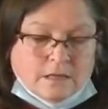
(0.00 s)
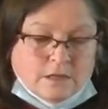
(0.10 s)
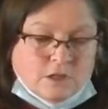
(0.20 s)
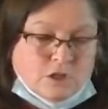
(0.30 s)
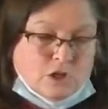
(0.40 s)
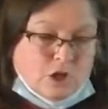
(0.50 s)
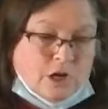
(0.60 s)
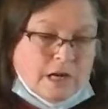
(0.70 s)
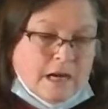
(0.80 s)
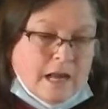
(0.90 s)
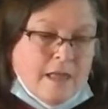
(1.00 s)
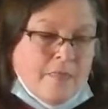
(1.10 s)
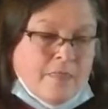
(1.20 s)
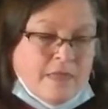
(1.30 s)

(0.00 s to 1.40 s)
started, and